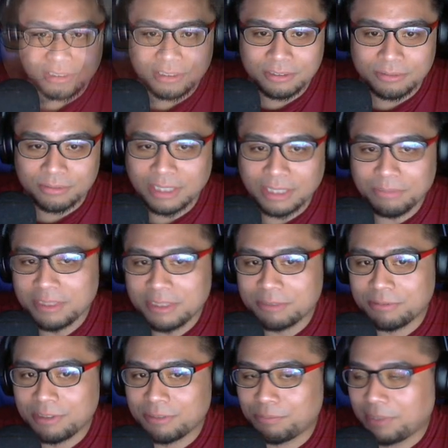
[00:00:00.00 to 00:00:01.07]
That means we
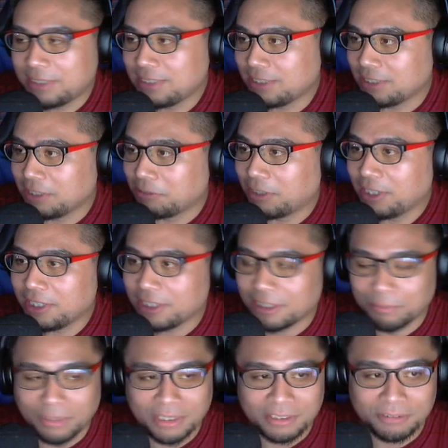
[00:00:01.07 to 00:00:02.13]
were basically right
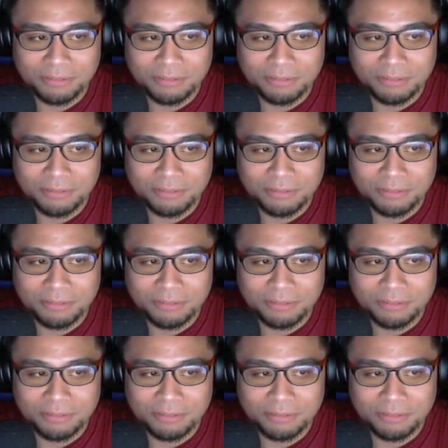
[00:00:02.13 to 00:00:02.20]
about what's